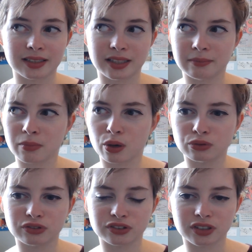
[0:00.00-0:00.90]
the
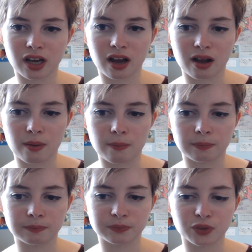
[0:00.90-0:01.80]
most,
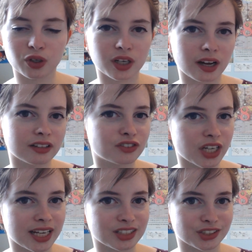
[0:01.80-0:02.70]
not
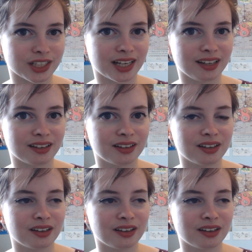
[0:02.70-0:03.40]
life-changing,